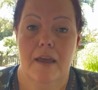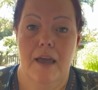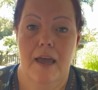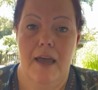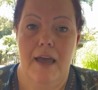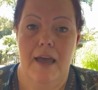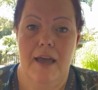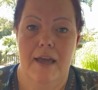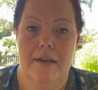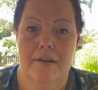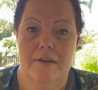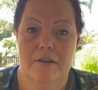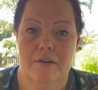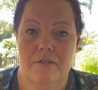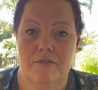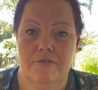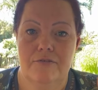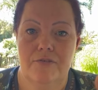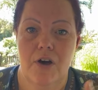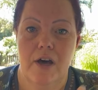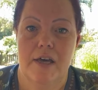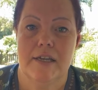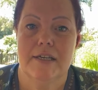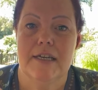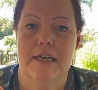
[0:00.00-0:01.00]
And
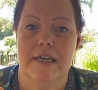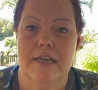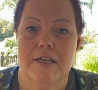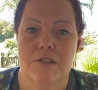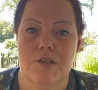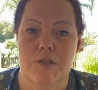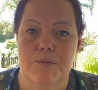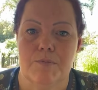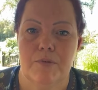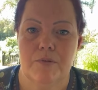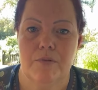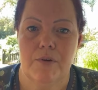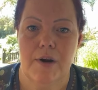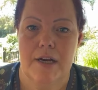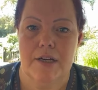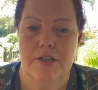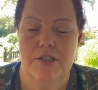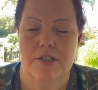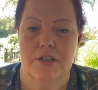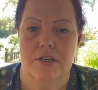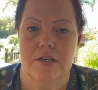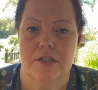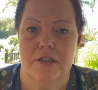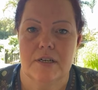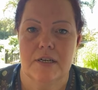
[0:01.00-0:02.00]
finding
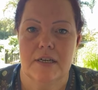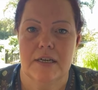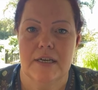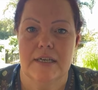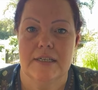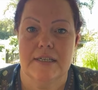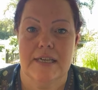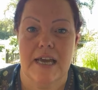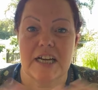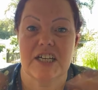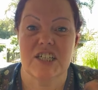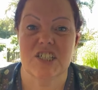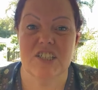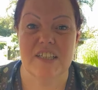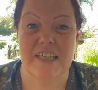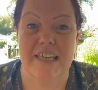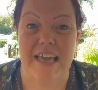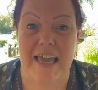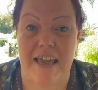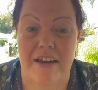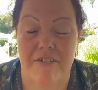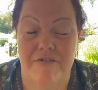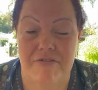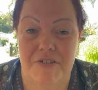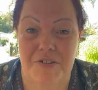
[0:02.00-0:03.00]
inspiration is actually
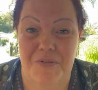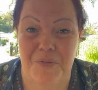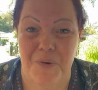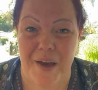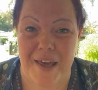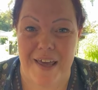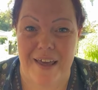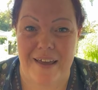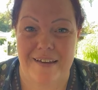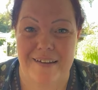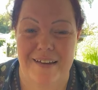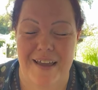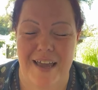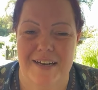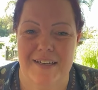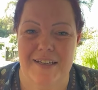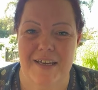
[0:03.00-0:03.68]
everywhere. And